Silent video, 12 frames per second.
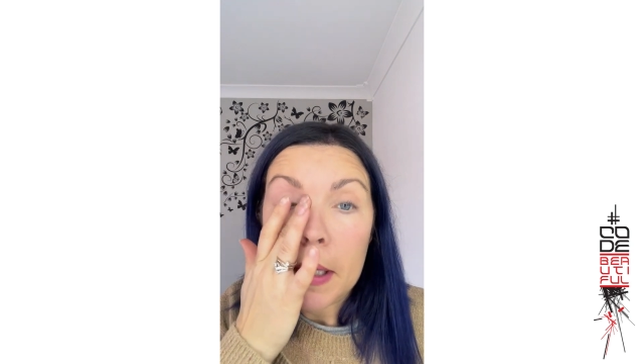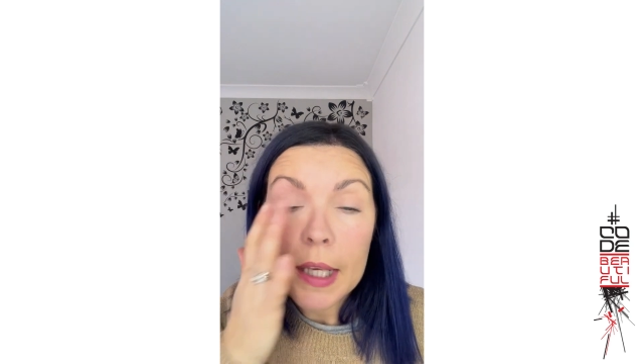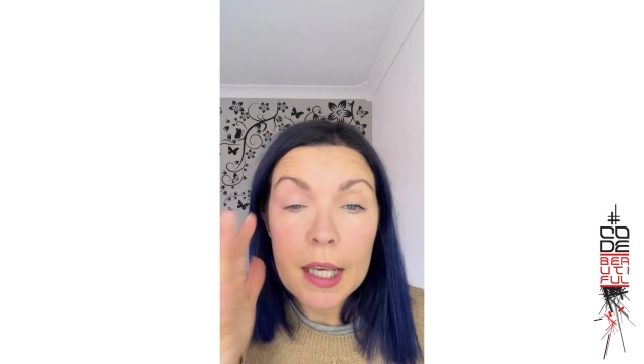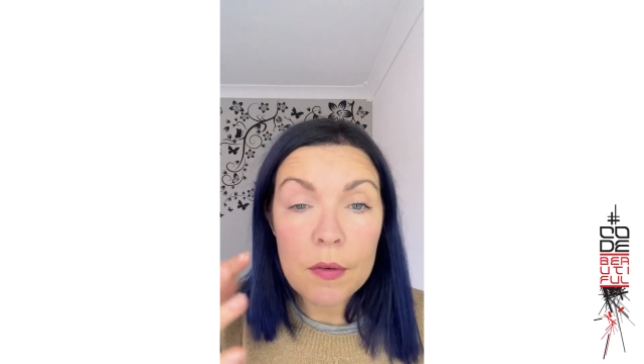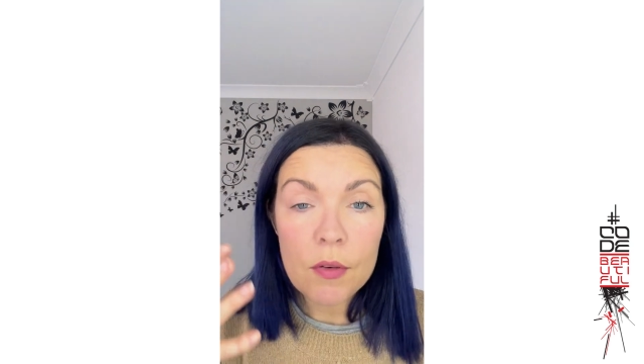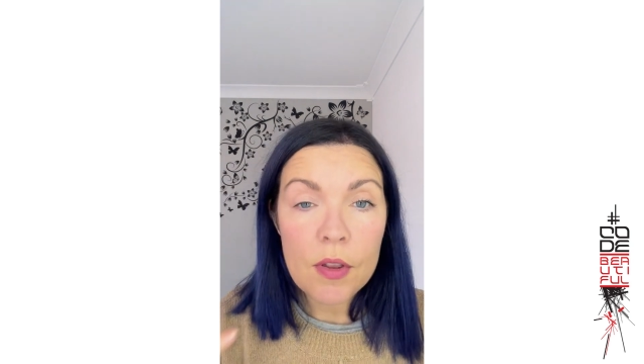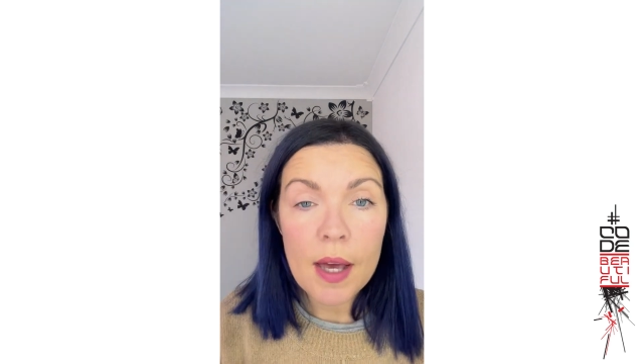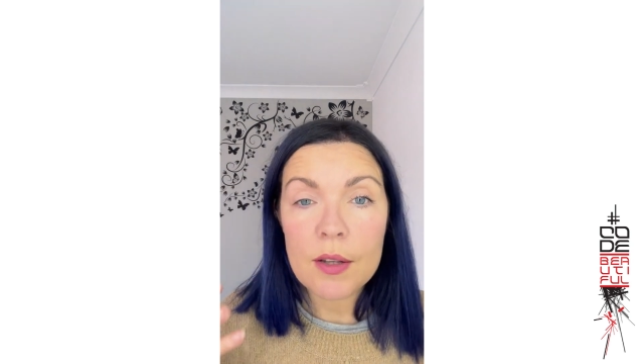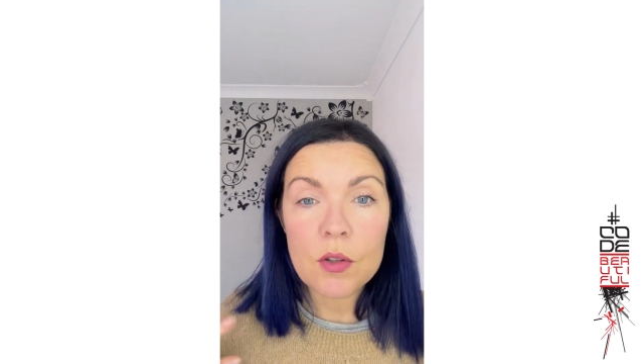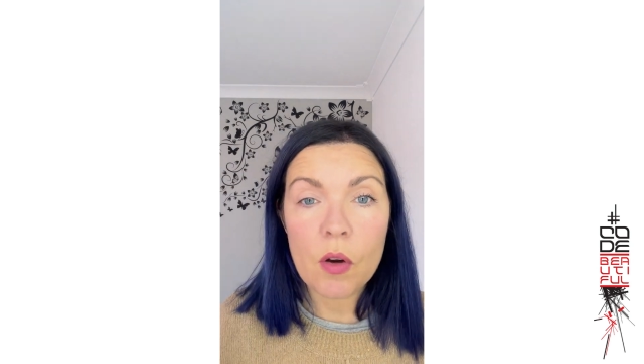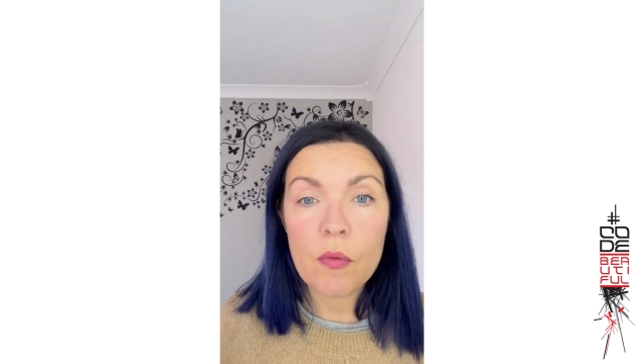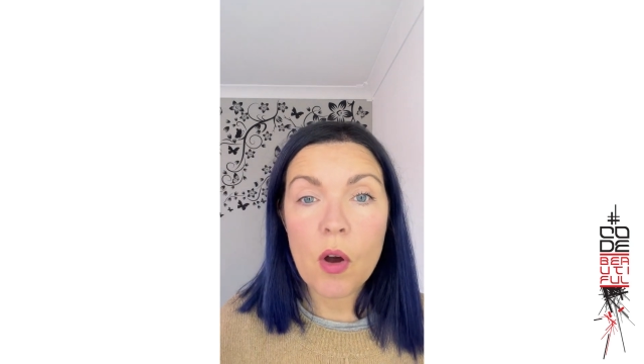give you
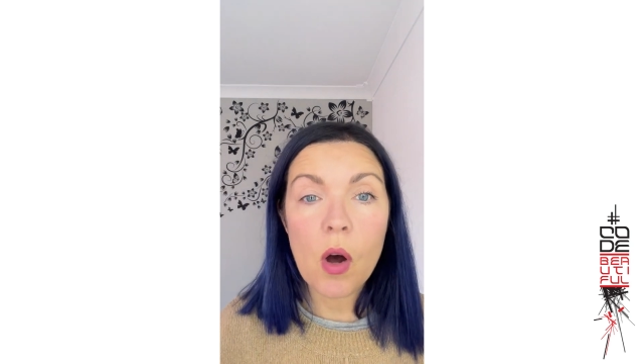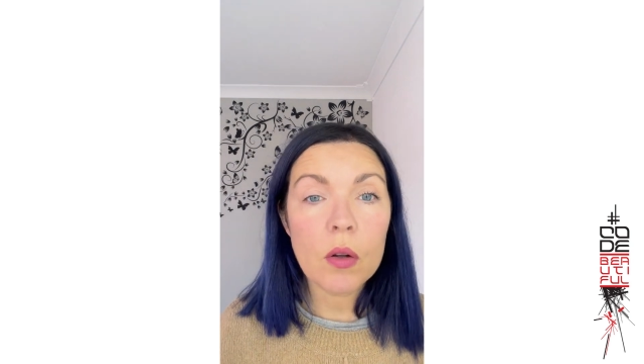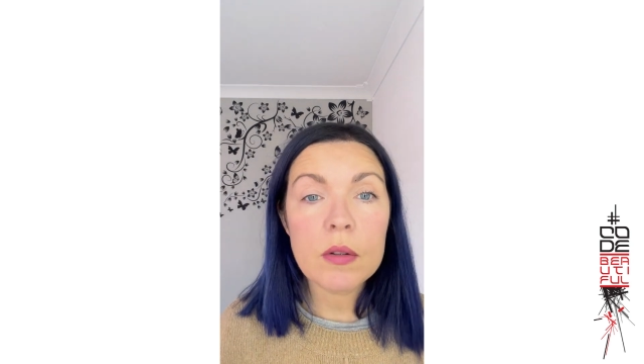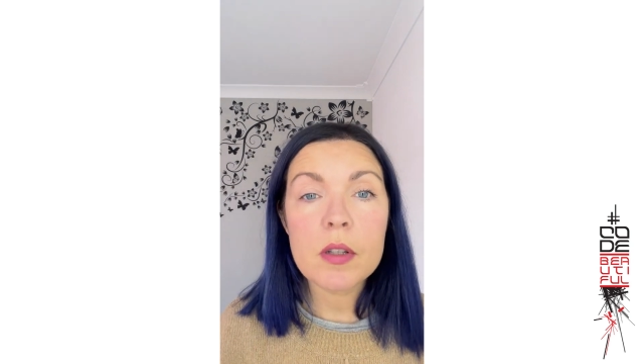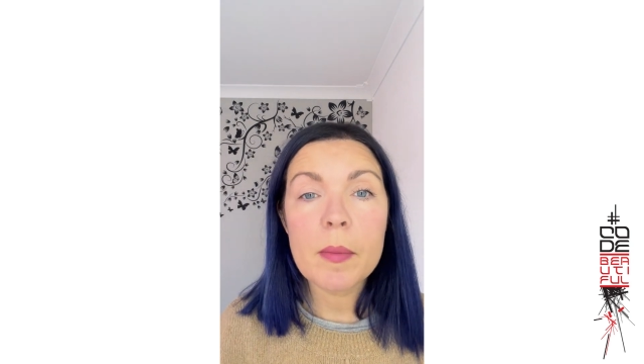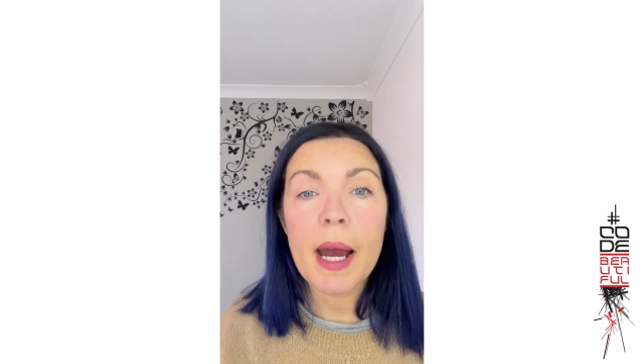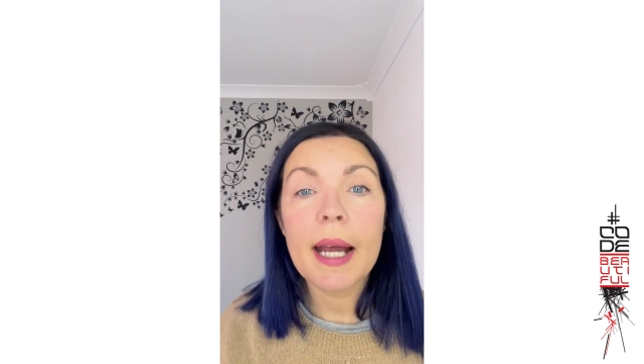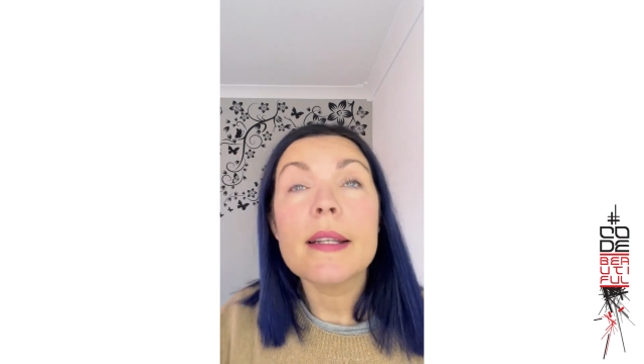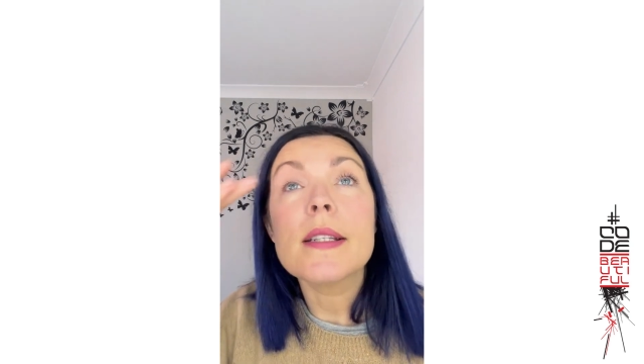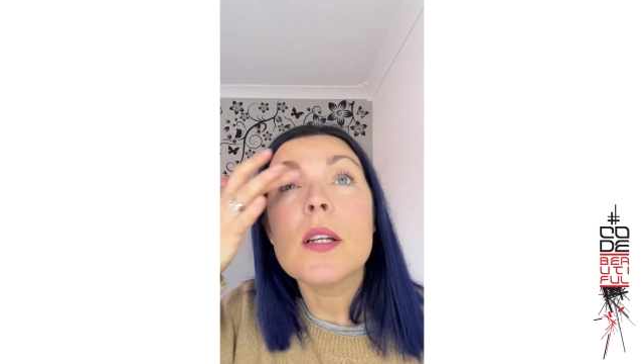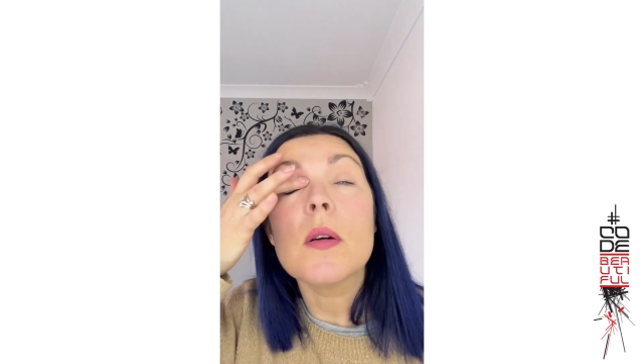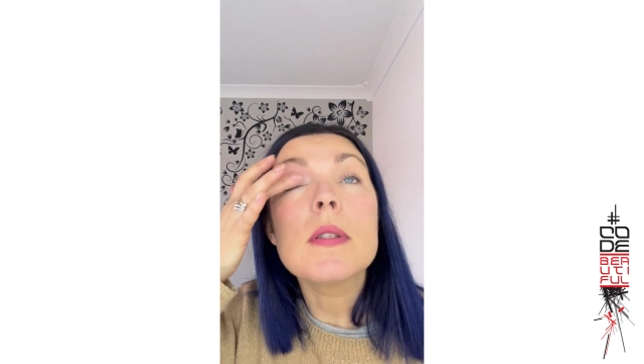that sort of ultimate
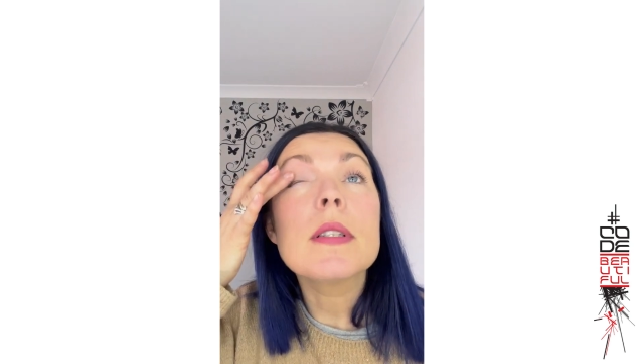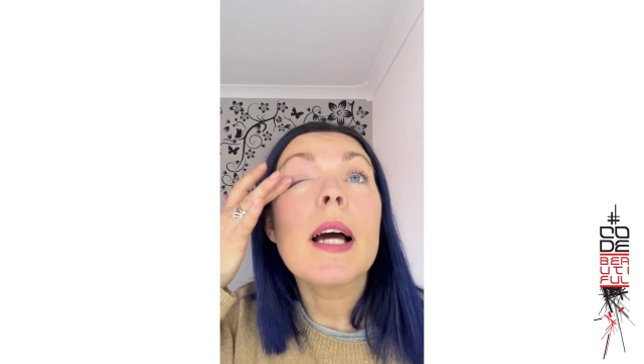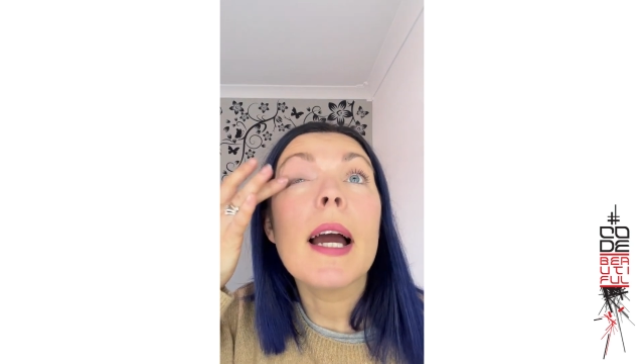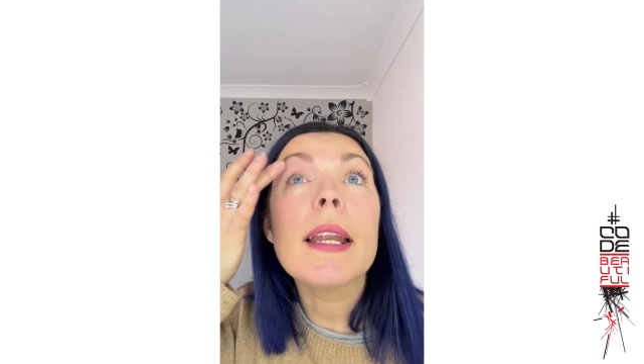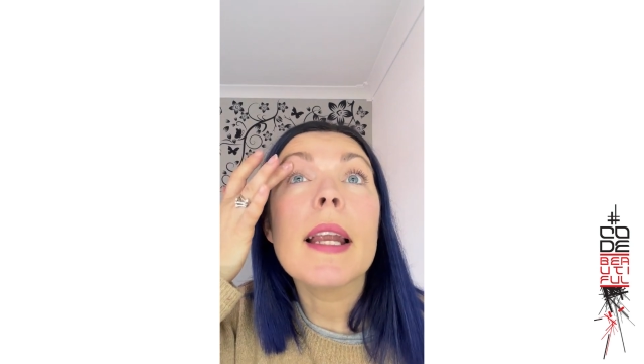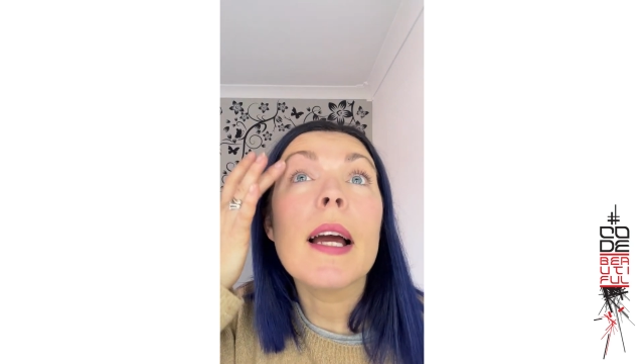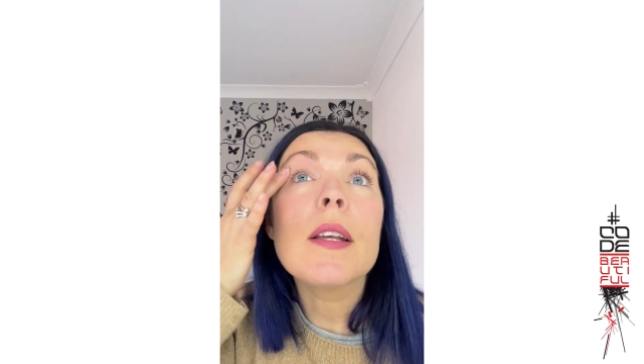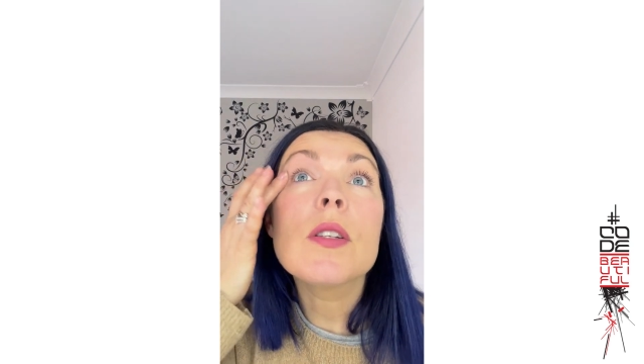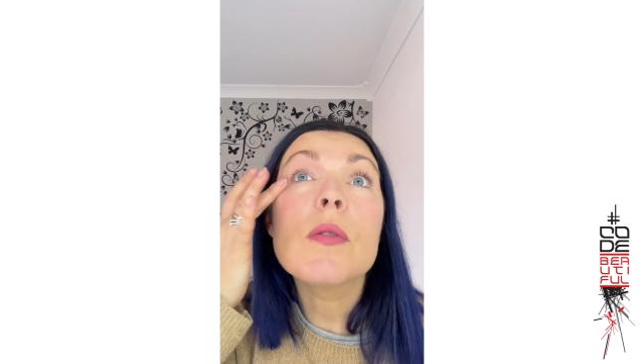antidote to tired eyes,